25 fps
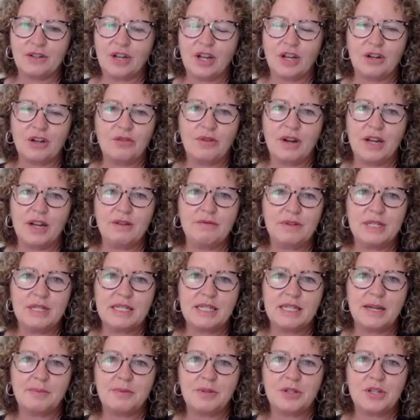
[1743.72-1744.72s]

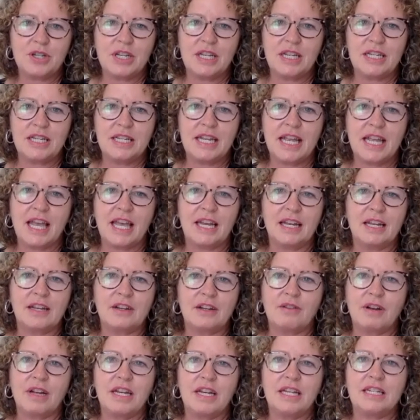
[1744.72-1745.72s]
reception and a
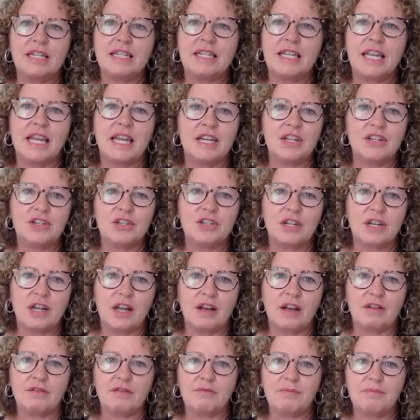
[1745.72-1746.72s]
great indication
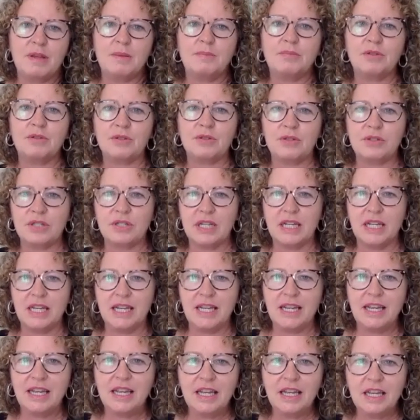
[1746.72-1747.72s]
of people's
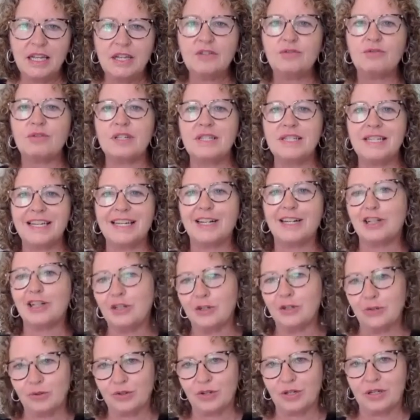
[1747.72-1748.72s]
interest in
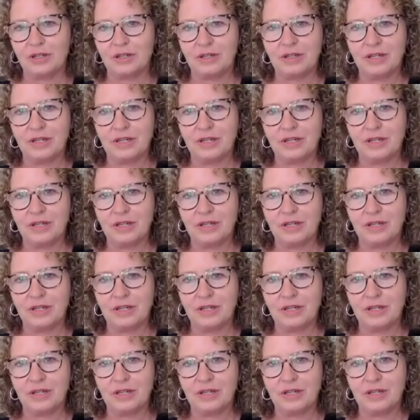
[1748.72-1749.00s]
inclusion.